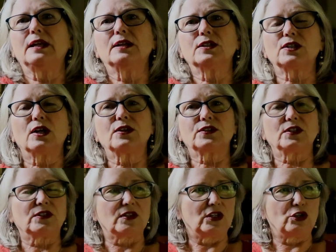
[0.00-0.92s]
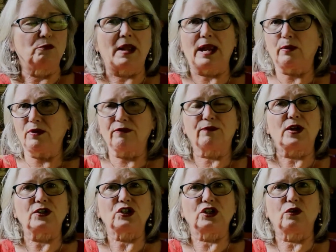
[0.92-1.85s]
salsas that you make with
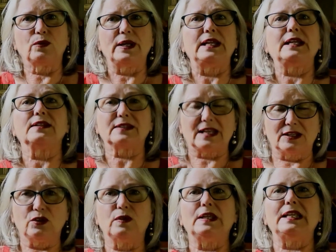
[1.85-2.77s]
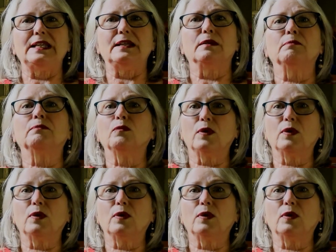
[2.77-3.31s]
fresh ingredients and you eat them